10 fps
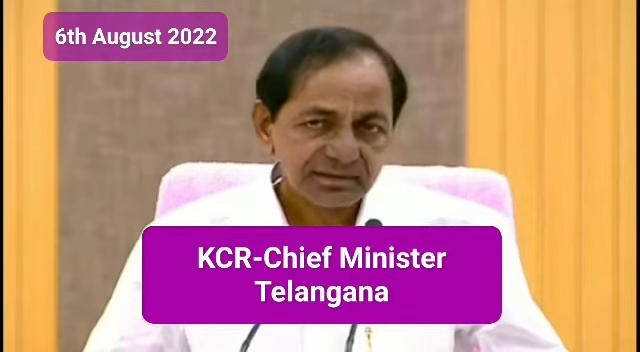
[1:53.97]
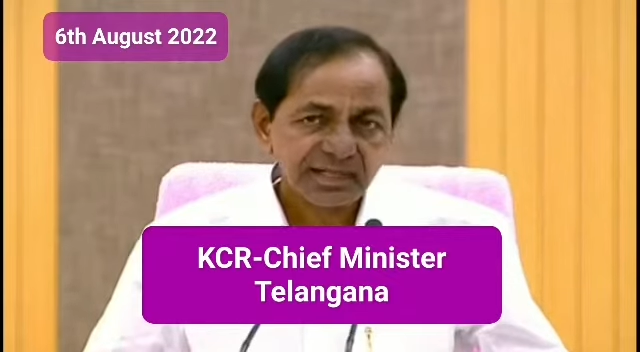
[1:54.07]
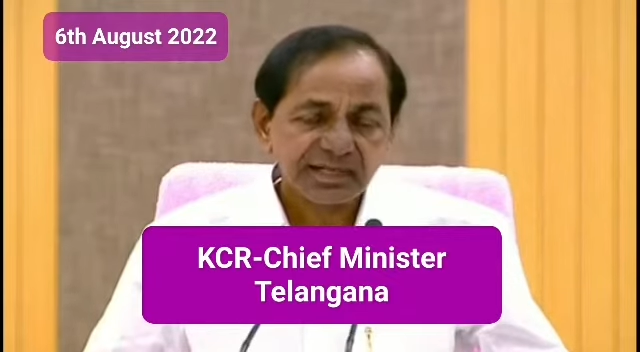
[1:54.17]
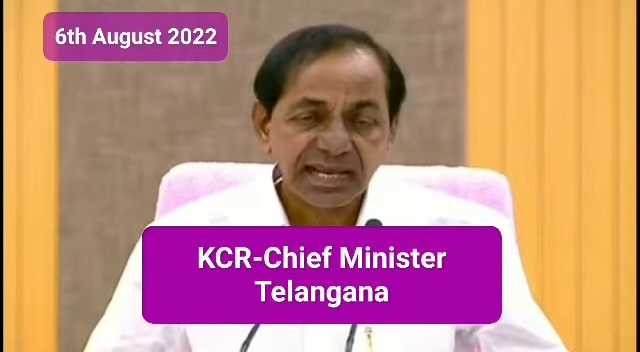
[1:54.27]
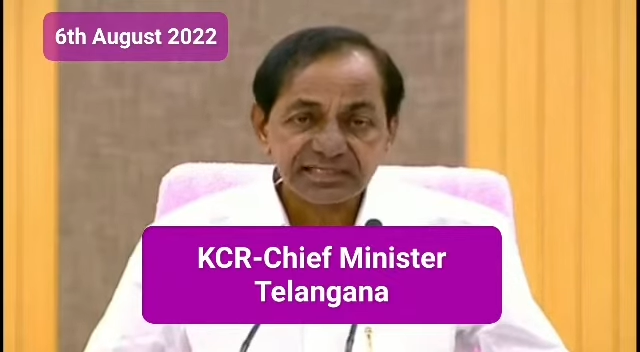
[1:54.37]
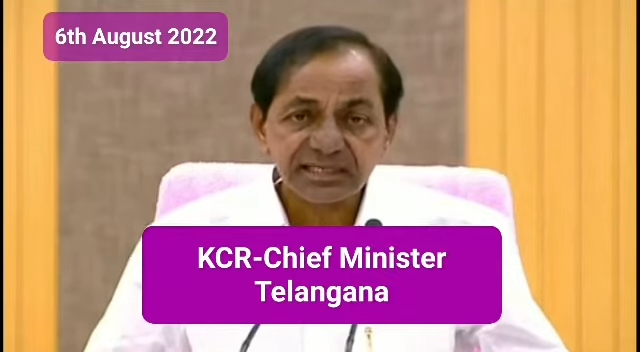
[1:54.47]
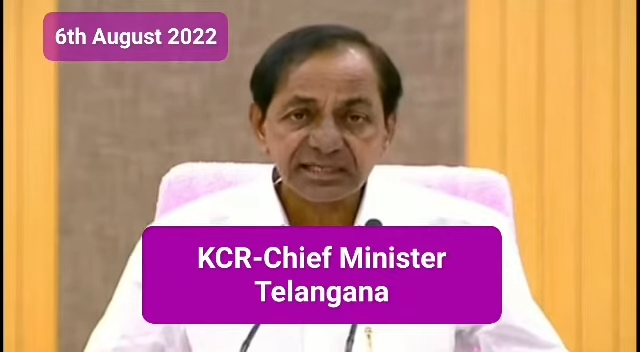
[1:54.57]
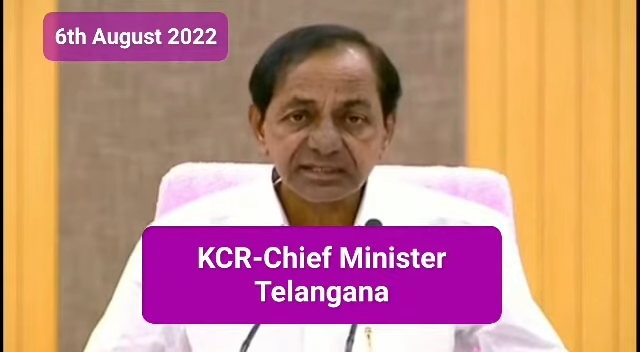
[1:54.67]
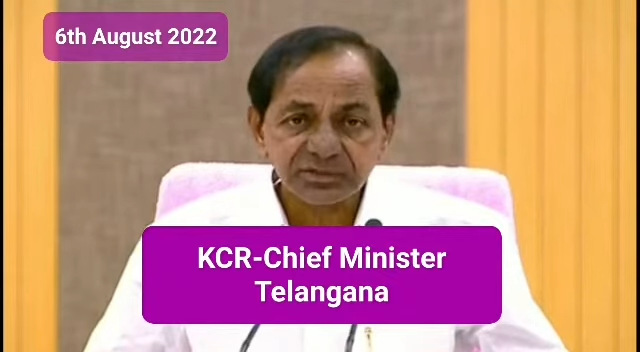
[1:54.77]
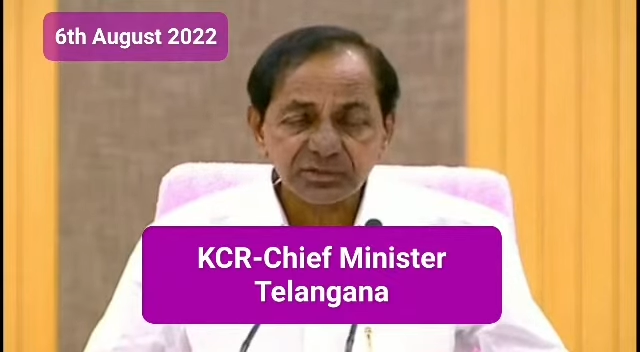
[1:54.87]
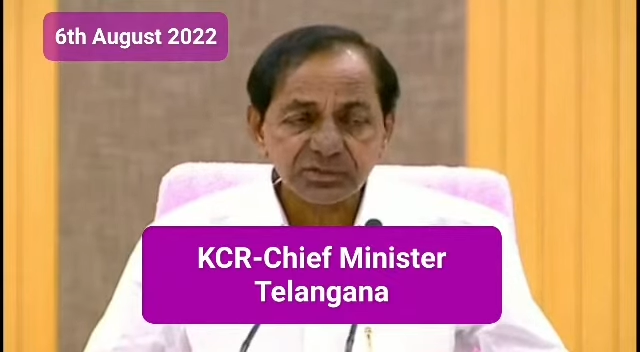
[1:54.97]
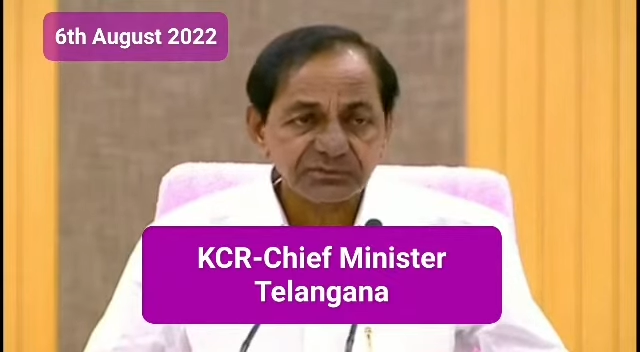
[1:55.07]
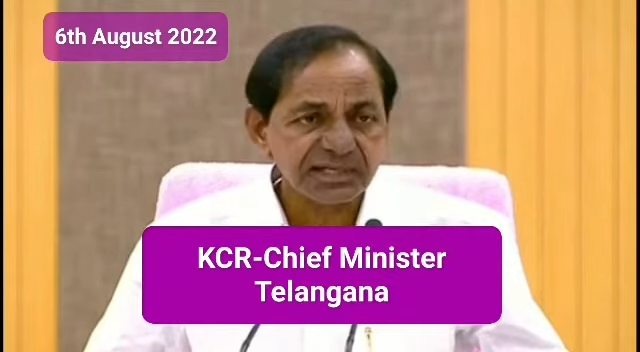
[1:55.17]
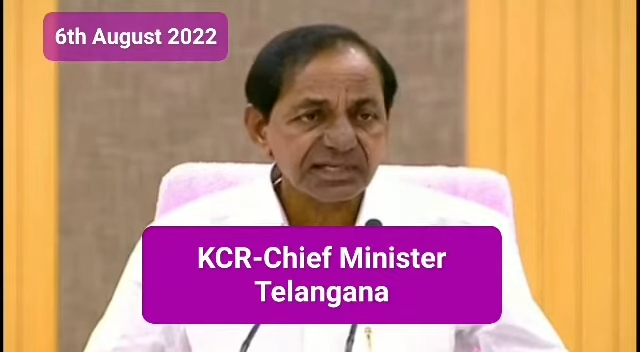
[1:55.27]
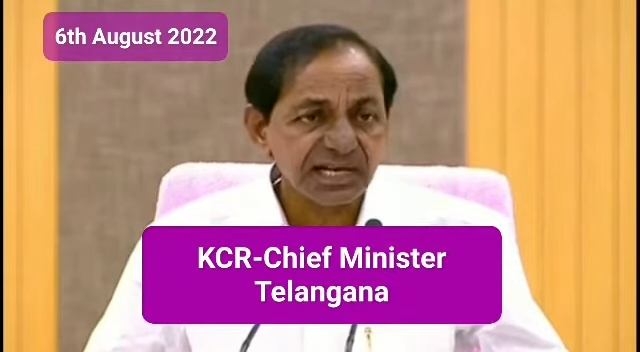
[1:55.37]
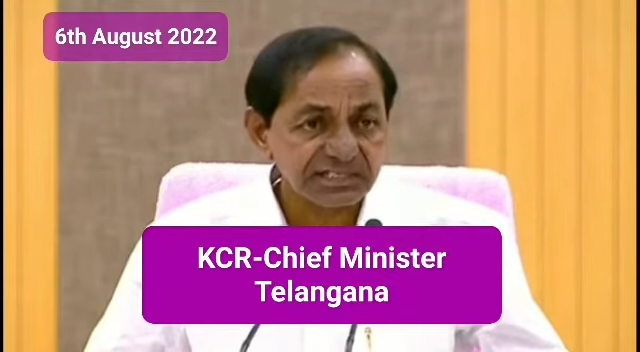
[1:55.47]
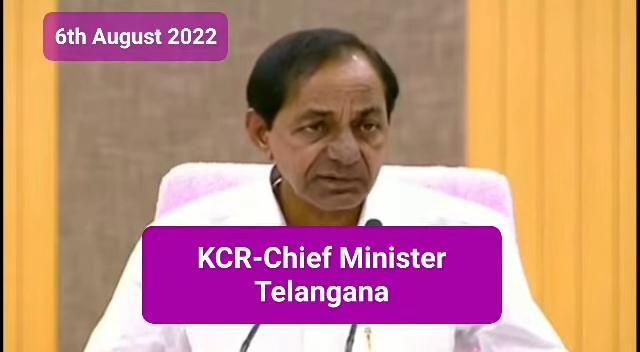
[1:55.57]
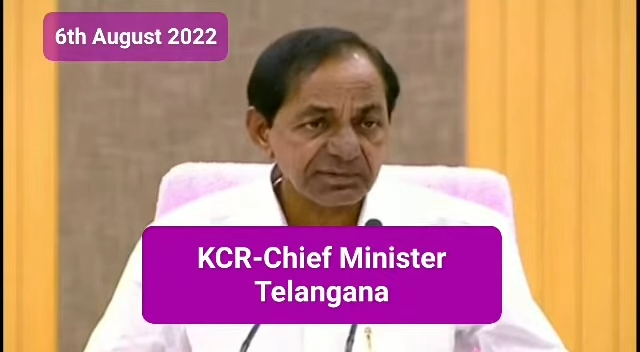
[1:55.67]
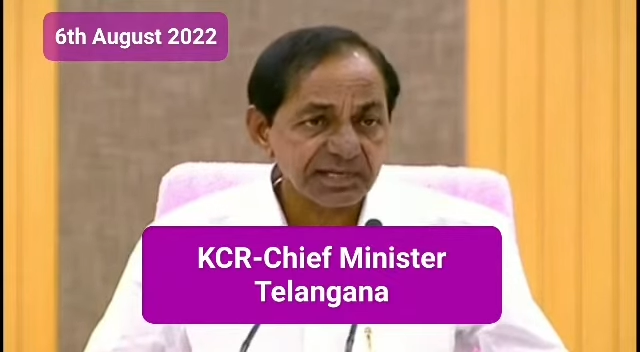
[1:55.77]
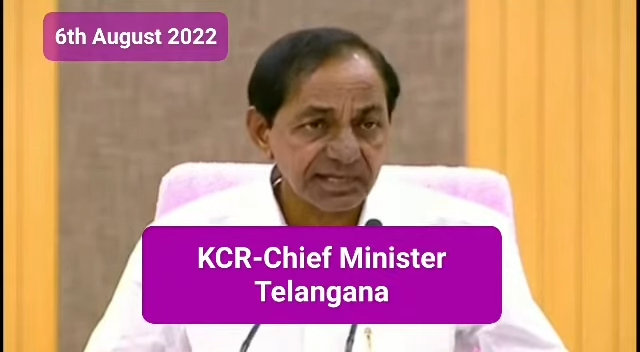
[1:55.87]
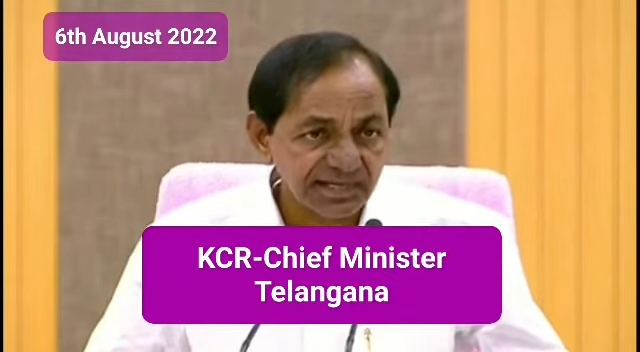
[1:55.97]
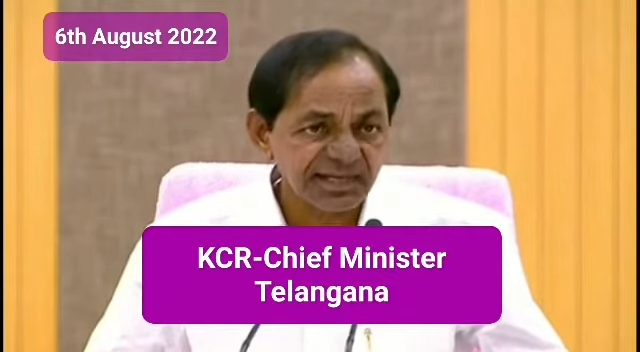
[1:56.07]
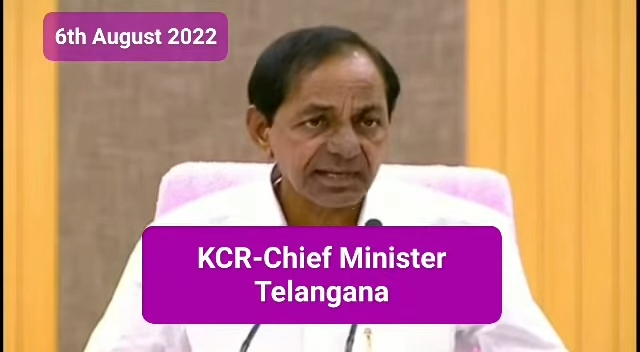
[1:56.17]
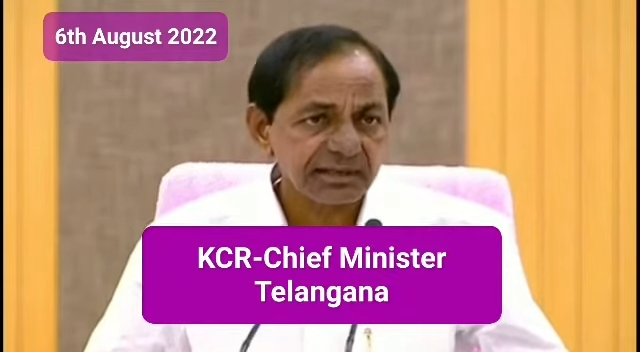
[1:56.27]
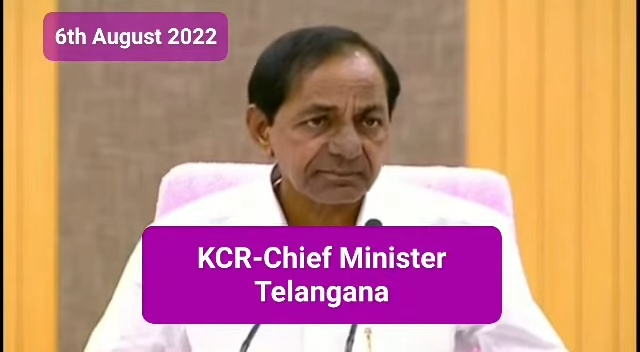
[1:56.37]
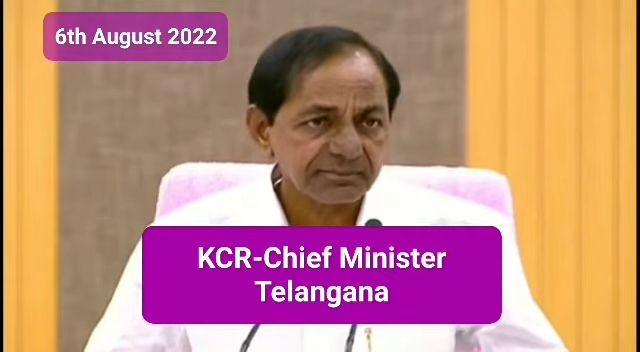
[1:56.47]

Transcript: The National Institute for Transforming India